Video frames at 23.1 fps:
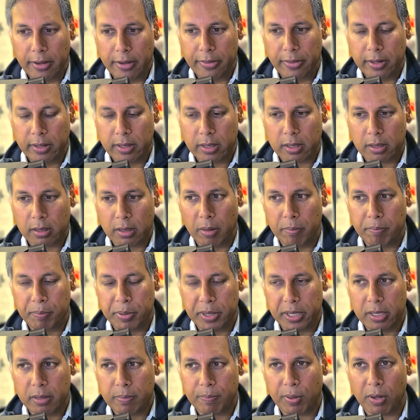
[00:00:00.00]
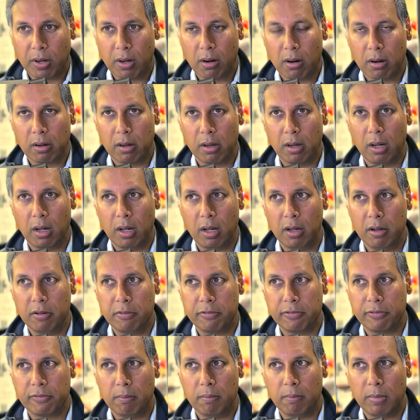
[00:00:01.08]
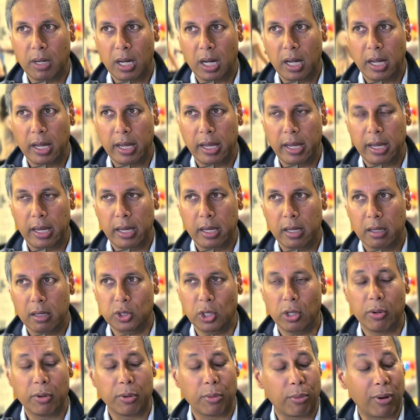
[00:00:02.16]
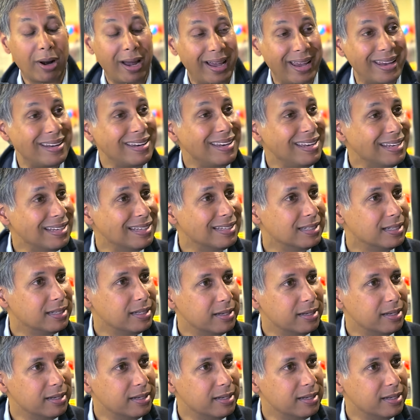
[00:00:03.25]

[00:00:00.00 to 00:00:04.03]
I think a big part of my notoriety